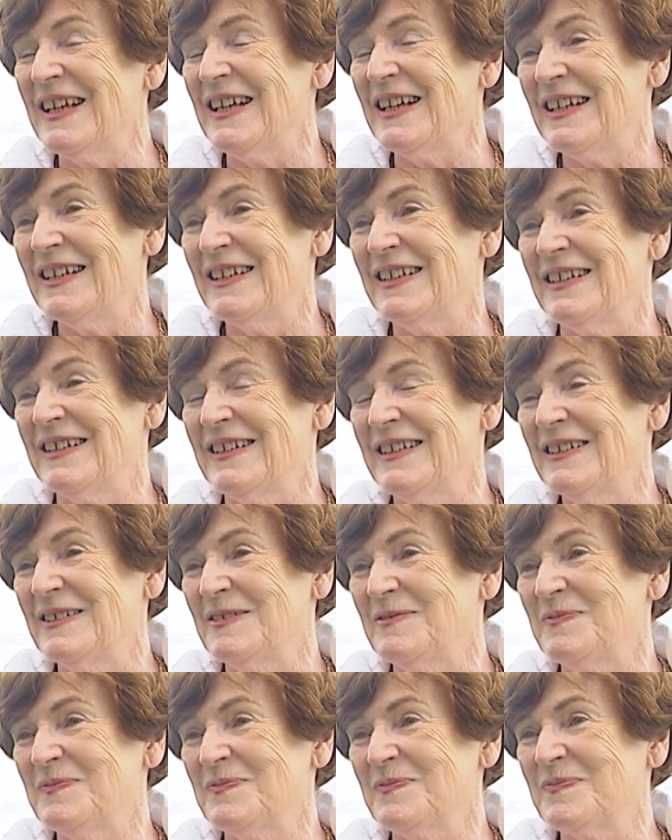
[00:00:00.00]
And
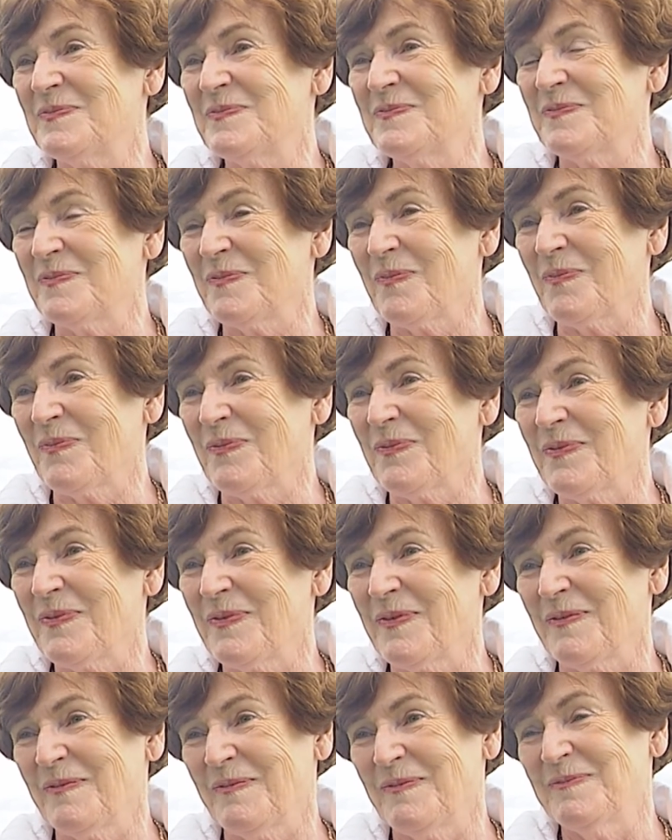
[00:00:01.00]
behind you is a most
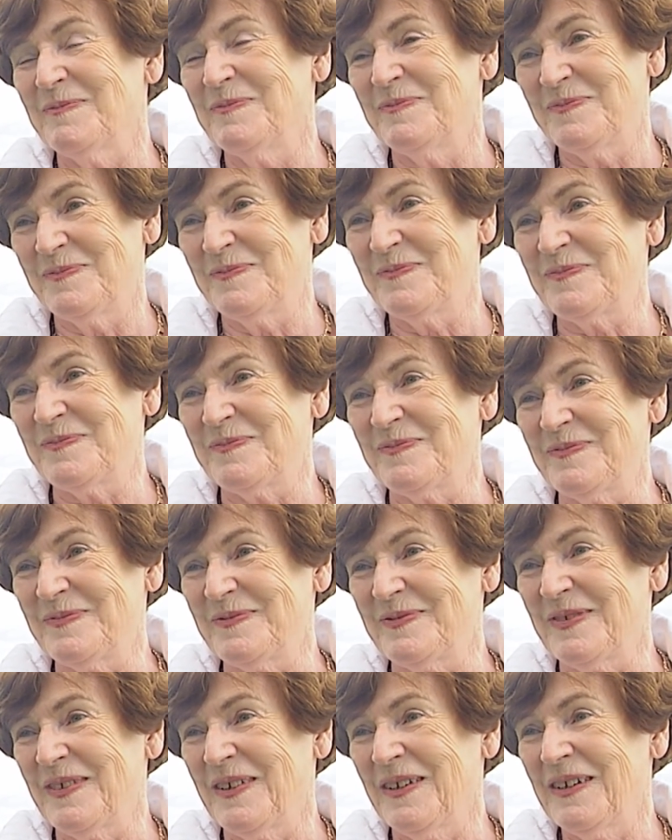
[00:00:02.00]
splendid of
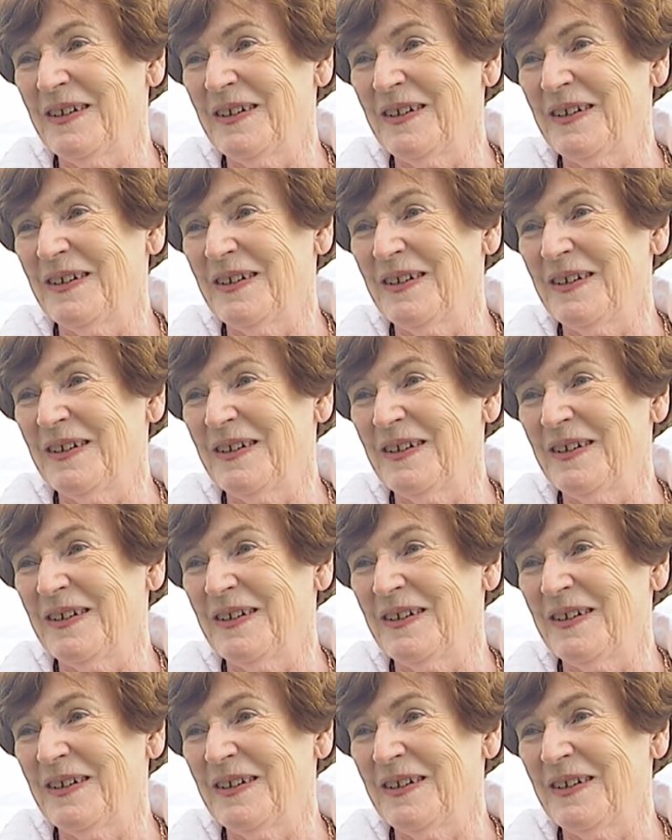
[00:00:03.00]
houses.